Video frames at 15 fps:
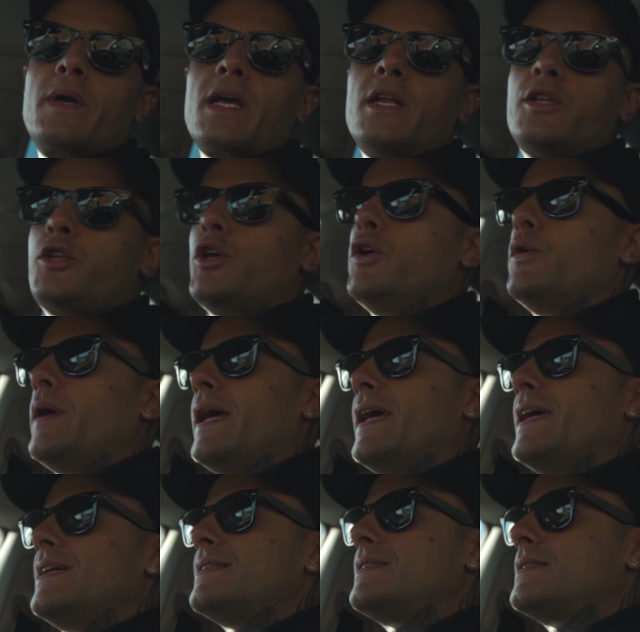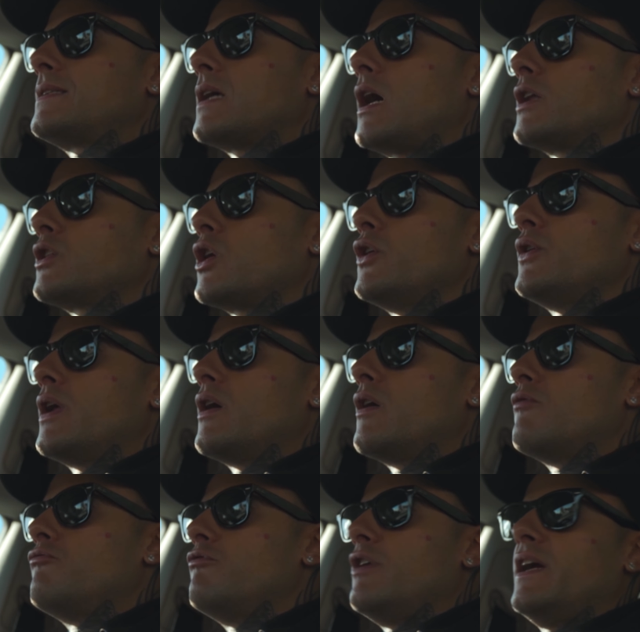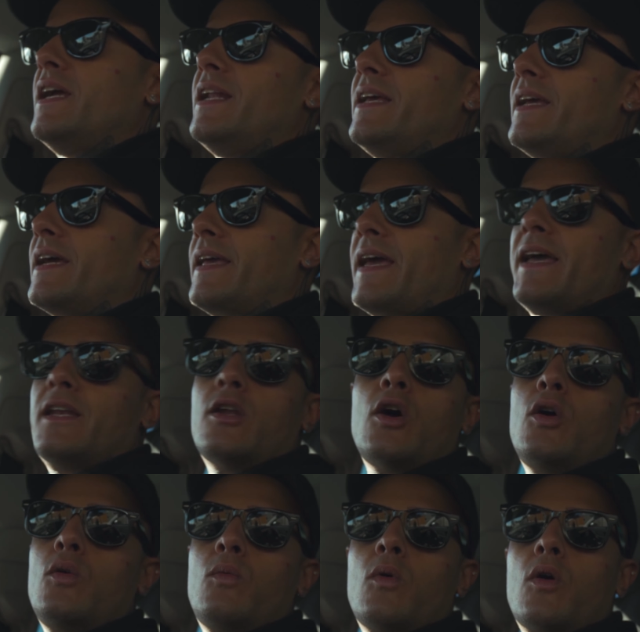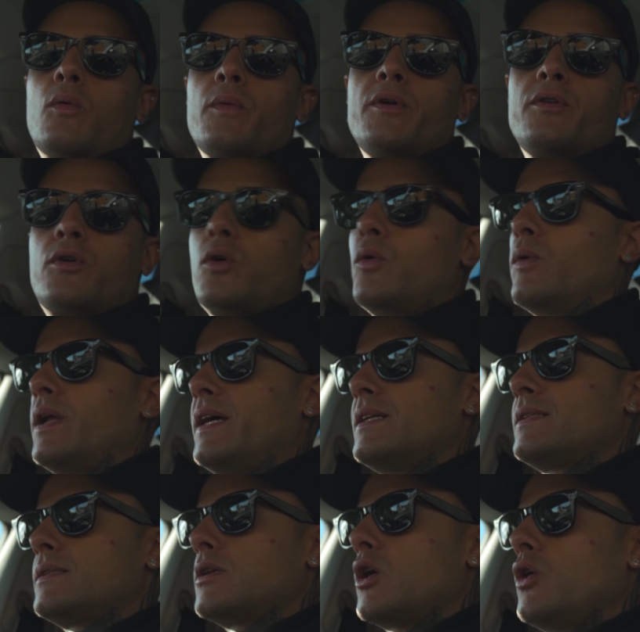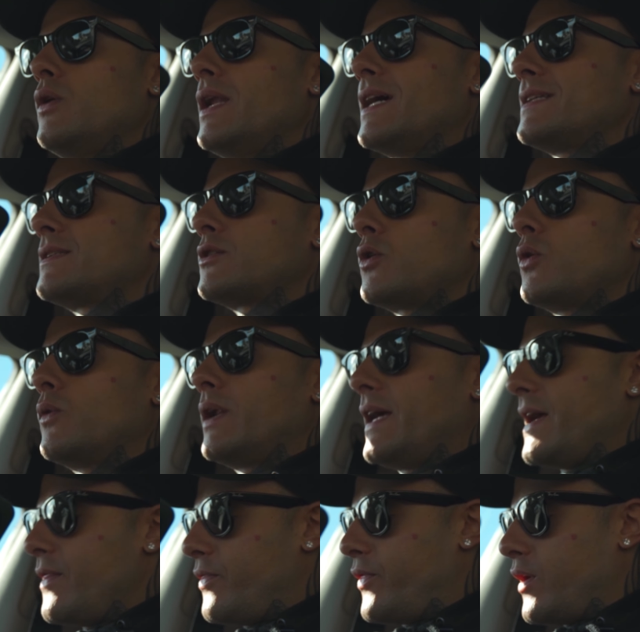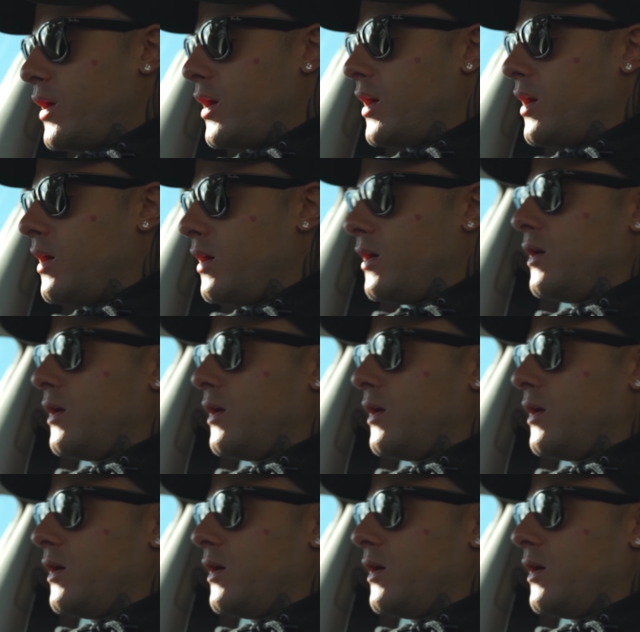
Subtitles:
we're going to do is, I don't really, again, know what we would call it. So let's call it the...